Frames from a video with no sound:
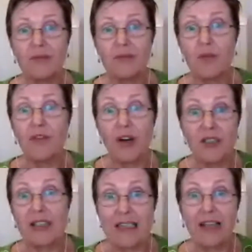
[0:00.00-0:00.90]

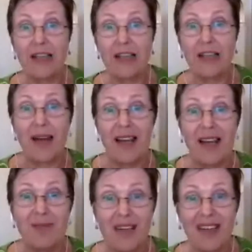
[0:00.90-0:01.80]
supervised my sons to
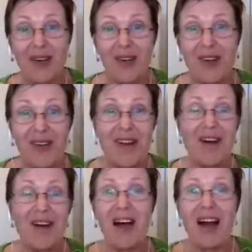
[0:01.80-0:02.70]
make the meal
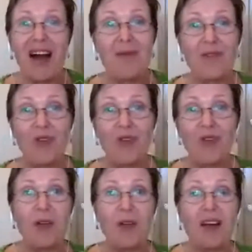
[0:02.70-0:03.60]

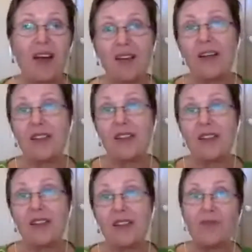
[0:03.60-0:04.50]
for me. And it
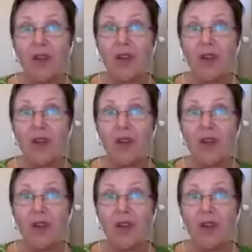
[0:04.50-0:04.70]
did.